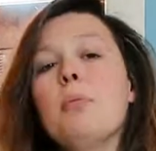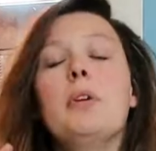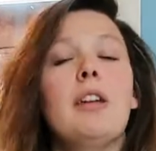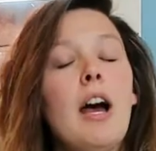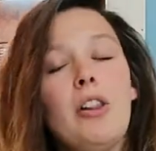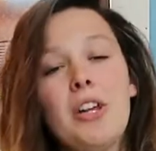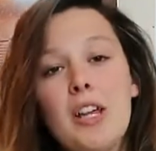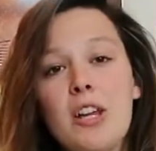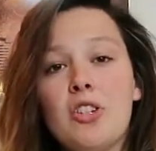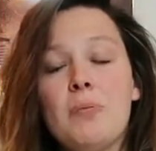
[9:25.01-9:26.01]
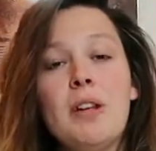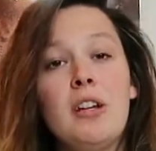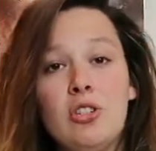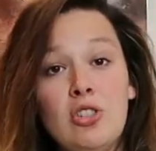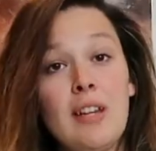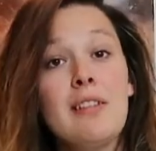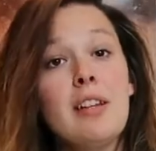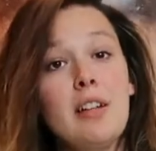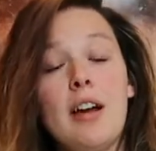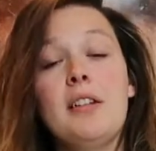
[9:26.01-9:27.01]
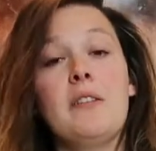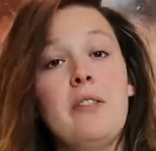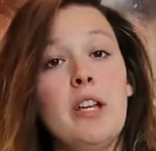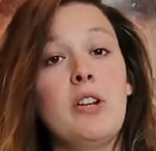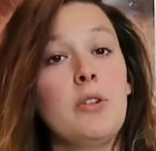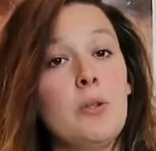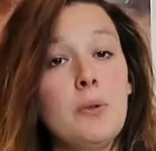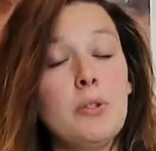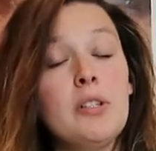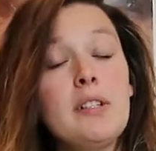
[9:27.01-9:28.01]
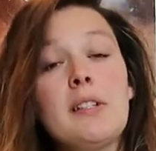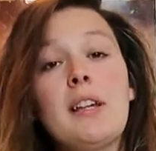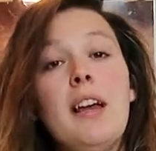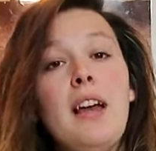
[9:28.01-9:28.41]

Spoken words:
but not looking at shipping, just the cost of the enclosures.